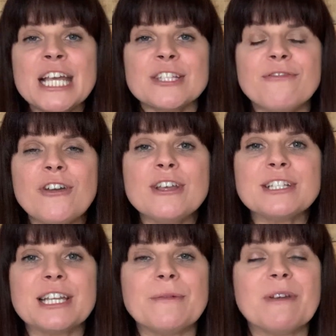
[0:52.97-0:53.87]
So
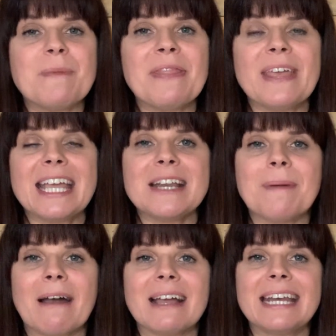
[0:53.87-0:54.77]
firstly, we've been thinking
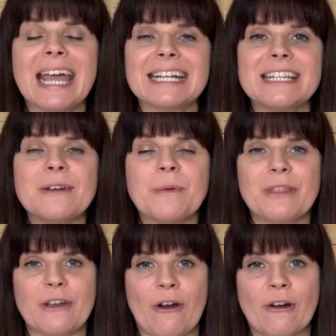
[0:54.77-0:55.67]
about connecting
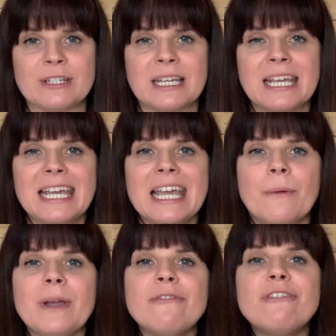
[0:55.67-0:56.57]
with God.
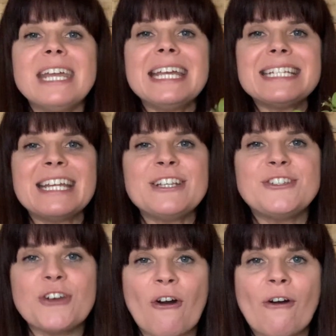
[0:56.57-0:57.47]
We read in
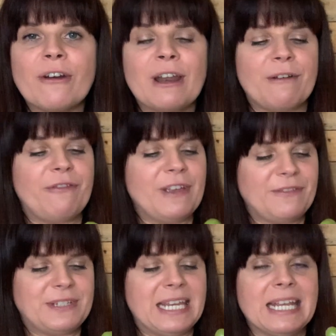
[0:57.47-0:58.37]
John
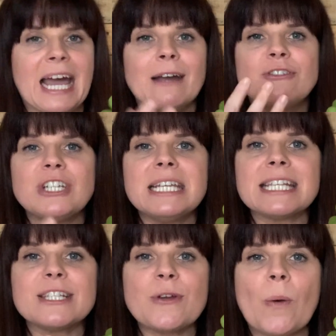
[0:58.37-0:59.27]
15 how
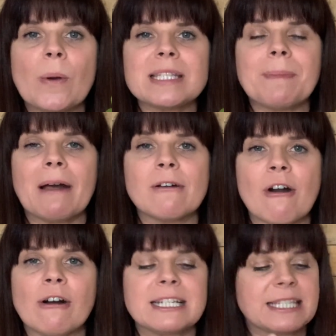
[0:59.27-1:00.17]
Jesus talks about
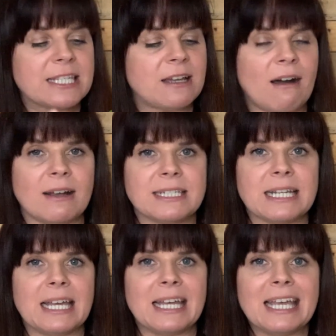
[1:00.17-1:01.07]
God as the
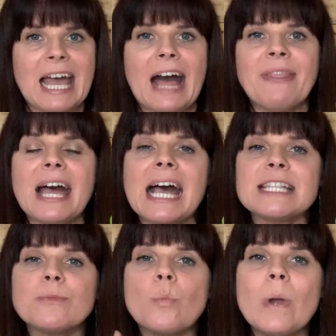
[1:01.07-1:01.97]
gardener, and
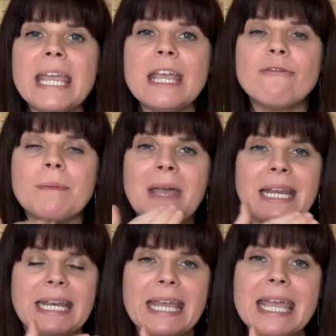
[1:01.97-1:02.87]
that as we
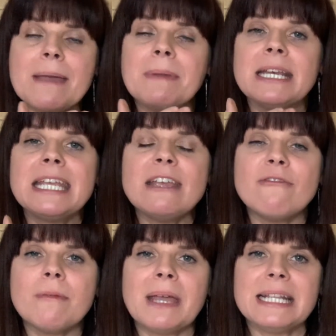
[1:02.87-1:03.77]
remain in him and he
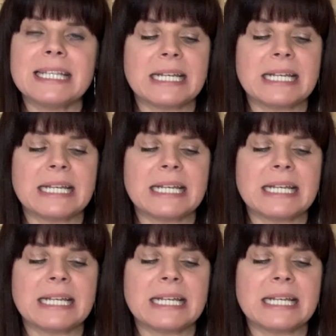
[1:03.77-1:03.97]
remains